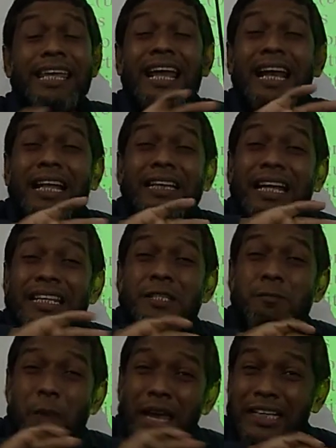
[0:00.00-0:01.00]
another
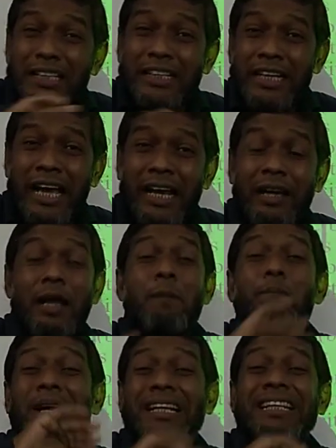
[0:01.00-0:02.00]

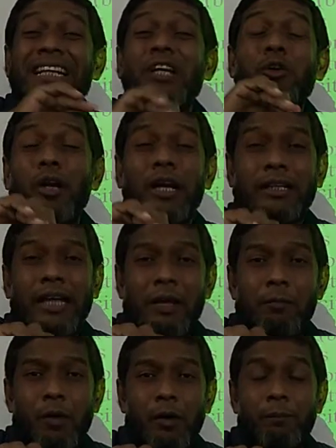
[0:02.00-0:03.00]
special particular
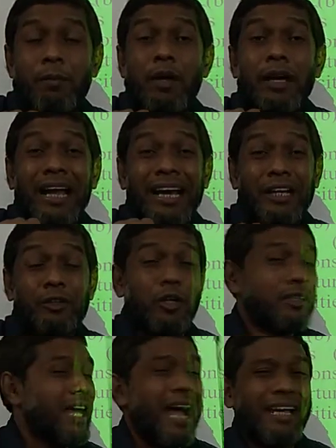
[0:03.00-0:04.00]
type of
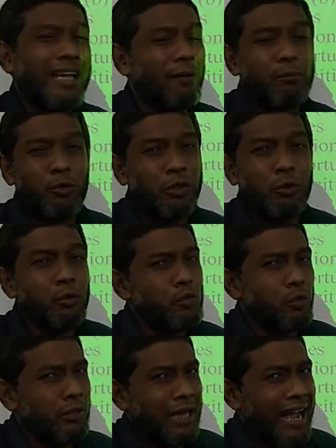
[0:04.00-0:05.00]
connectors I have to use
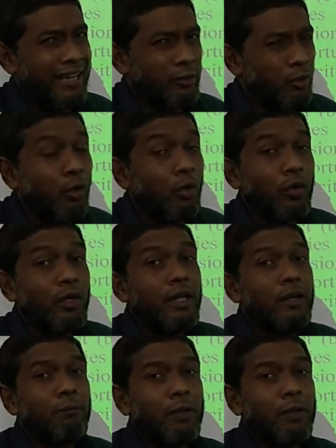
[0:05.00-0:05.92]
with, I know,